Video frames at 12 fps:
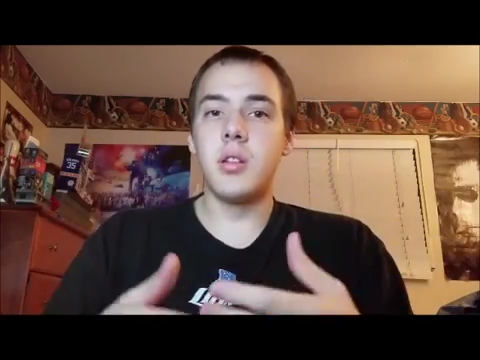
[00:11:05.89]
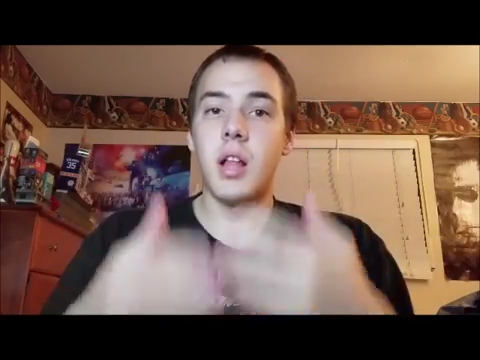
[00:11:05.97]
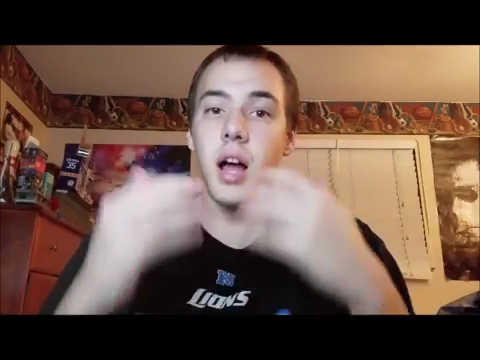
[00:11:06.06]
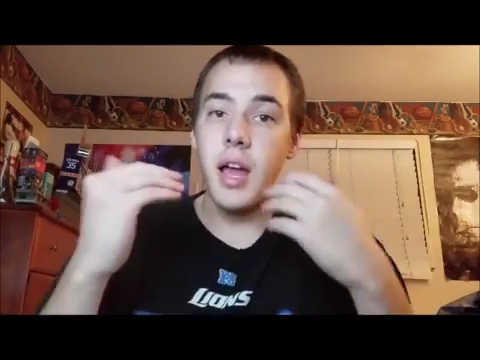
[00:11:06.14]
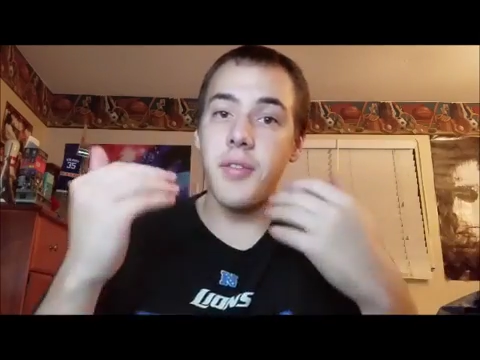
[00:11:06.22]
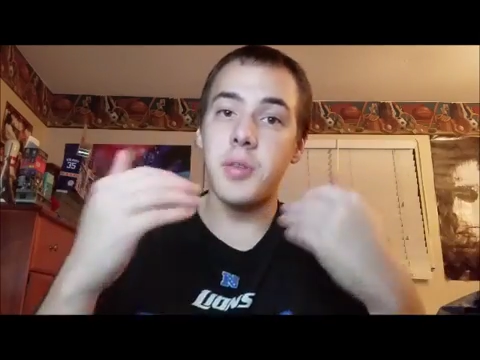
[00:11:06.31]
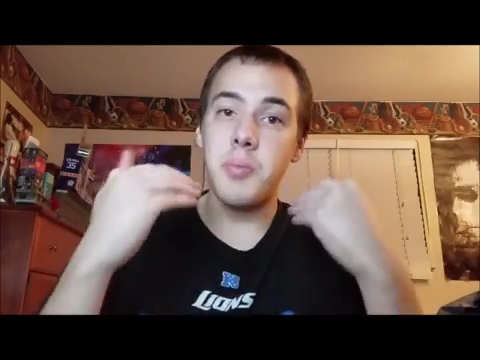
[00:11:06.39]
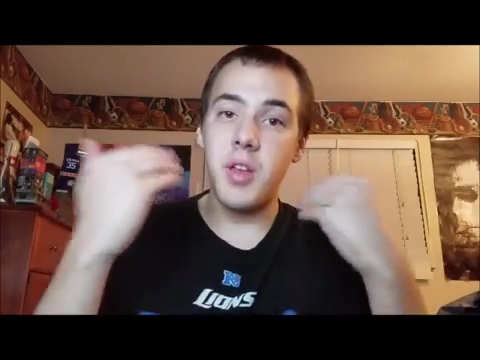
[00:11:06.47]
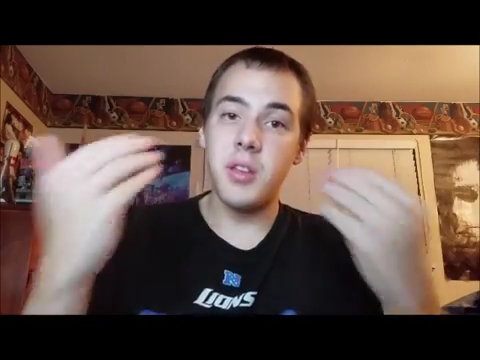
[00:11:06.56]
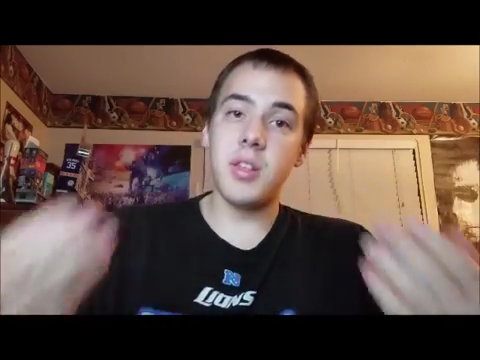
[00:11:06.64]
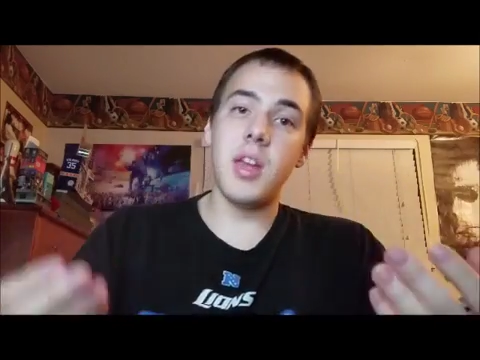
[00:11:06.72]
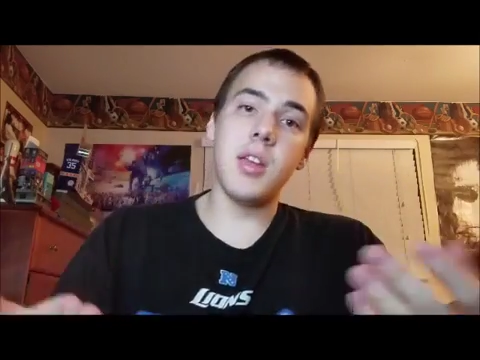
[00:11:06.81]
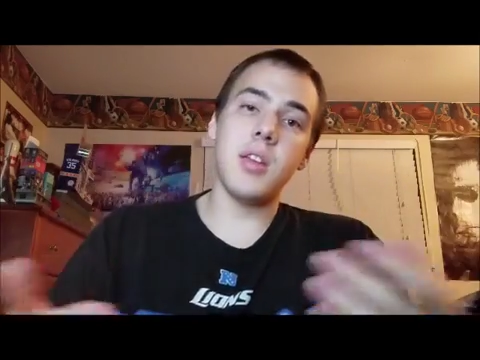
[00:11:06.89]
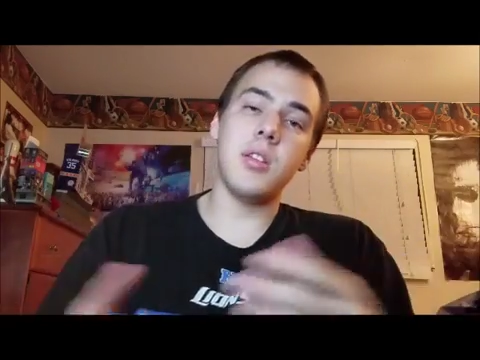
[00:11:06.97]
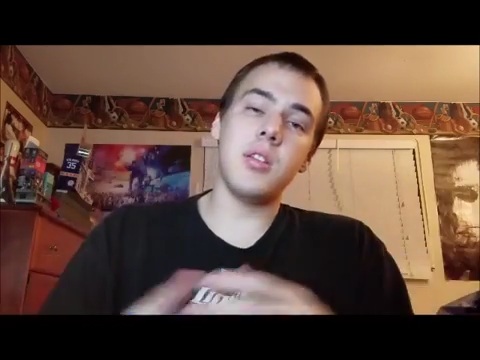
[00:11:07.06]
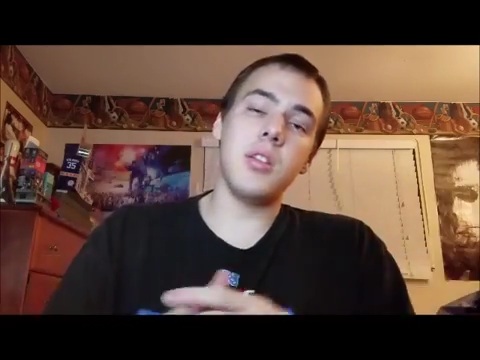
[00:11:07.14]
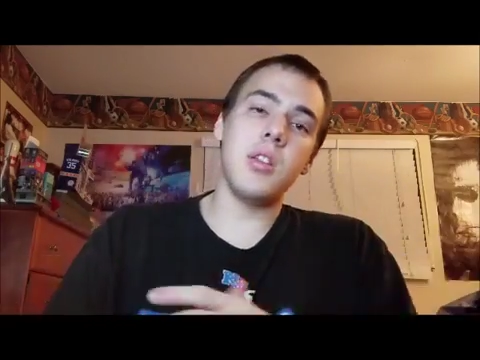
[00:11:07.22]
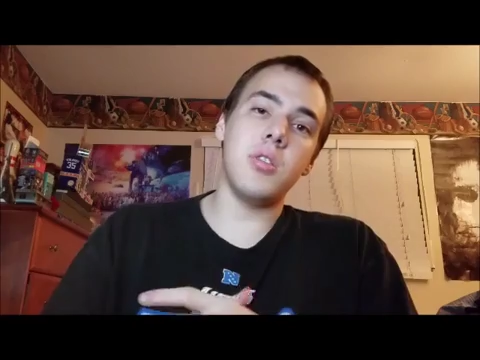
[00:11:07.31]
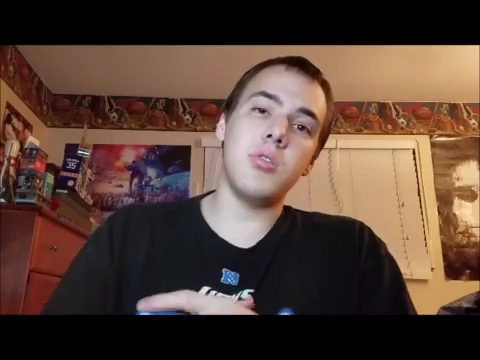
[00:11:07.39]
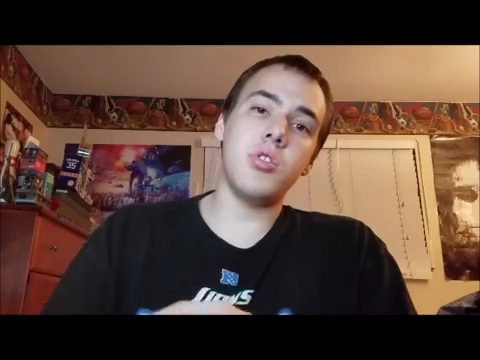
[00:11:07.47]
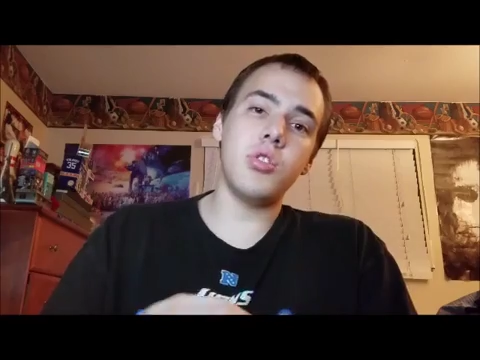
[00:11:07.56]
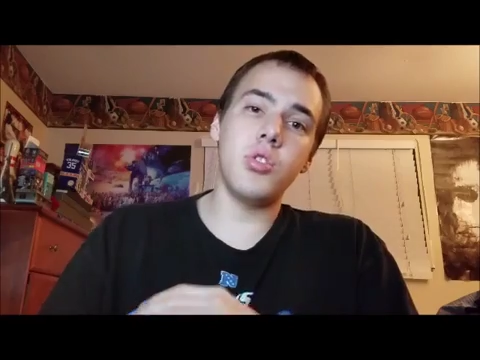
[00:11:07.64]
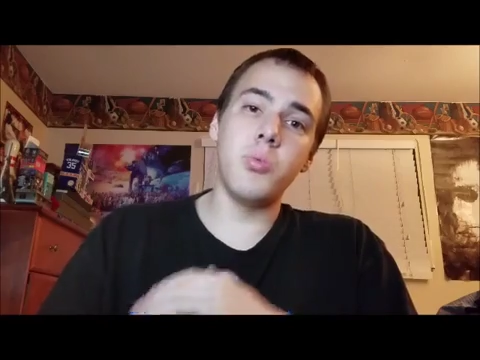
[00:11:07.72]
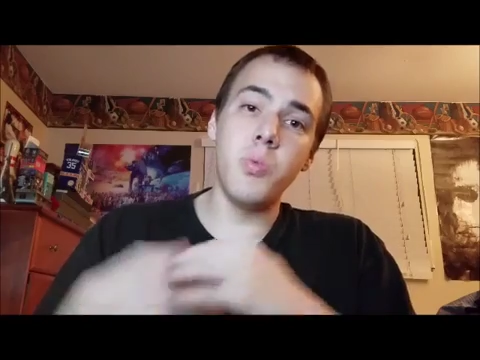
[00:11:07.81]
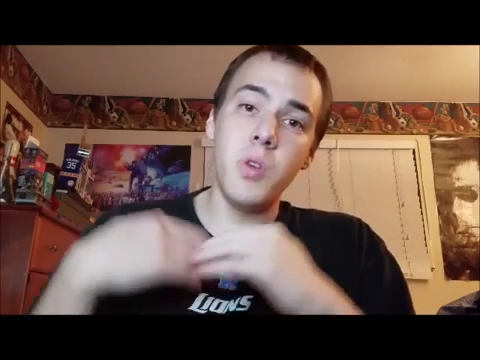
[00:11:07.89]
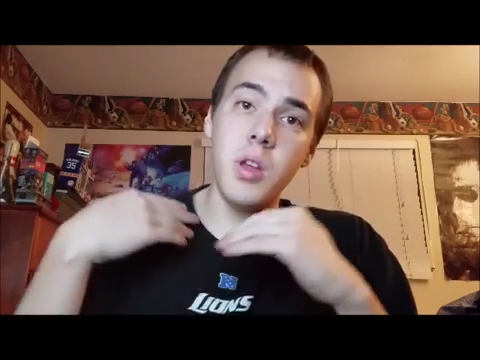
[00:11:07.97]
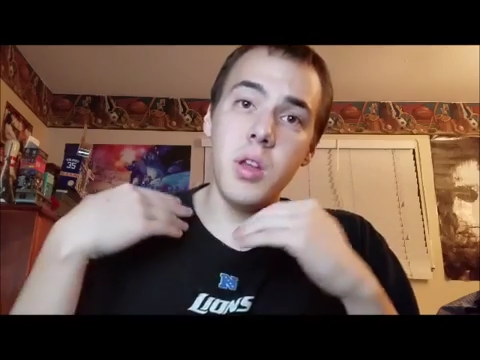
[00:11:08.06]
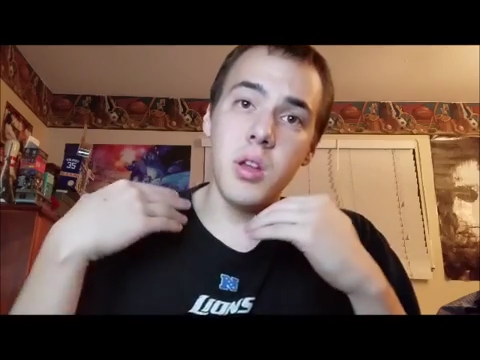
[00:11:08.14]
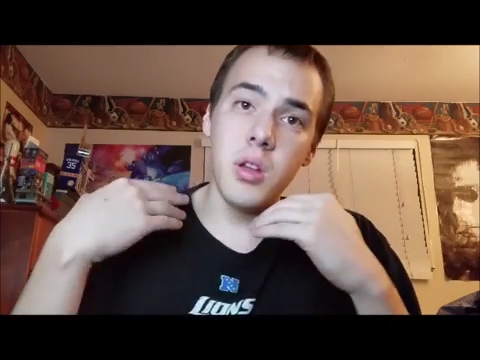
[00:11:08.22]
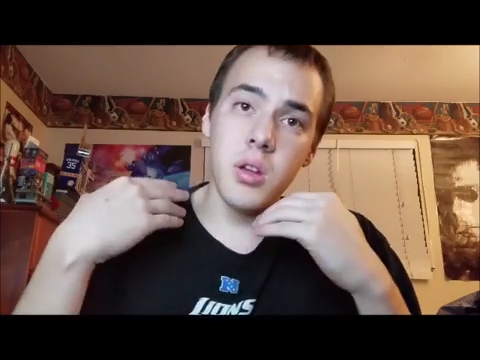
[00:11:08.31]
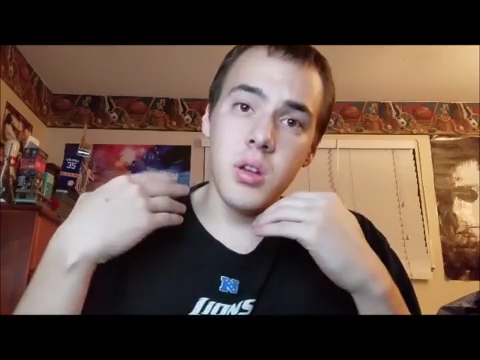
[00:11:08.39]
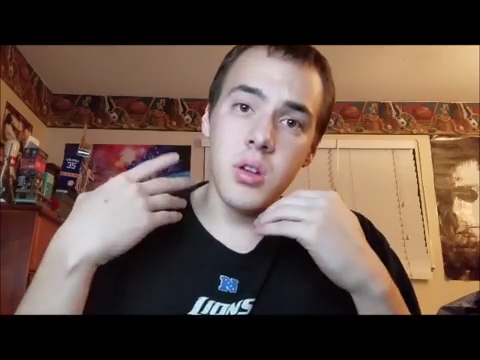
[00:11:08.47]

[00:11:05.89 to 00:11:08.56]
lives being taken, and should we